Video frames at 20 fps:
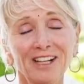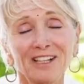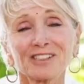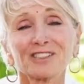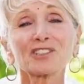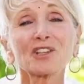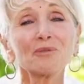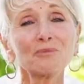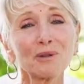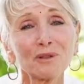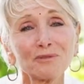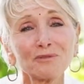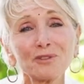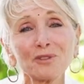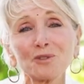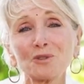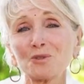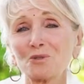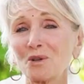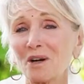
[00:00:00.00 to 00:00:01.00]
Some of
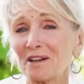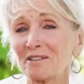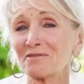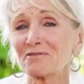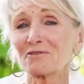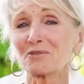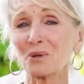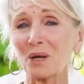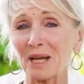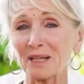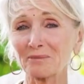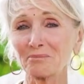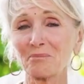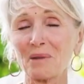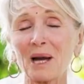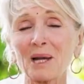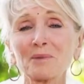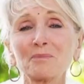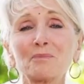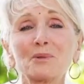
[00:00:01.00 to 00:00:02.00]
you who have read
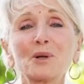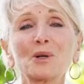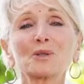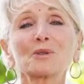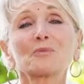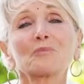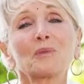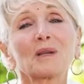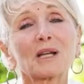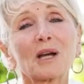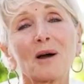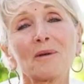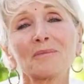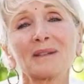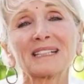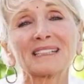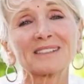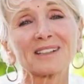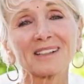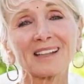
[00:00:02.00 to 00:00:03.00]
my book,
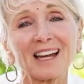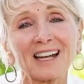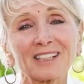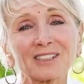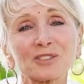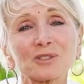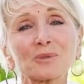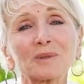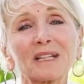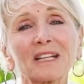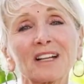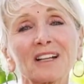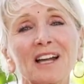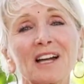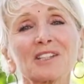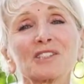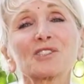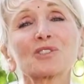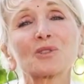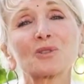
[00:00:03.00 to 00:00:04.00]
Becoming the Light,
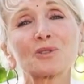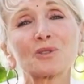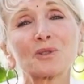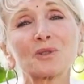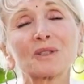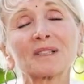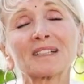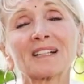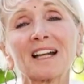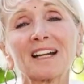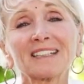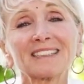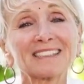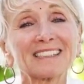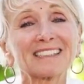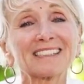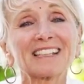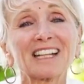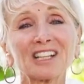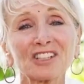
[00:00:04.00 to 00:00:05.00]
Realize Your True
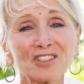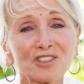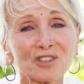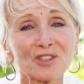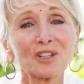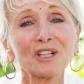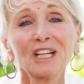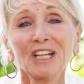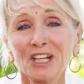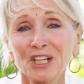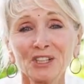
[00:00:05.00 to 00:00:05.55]
Enlightened Nature,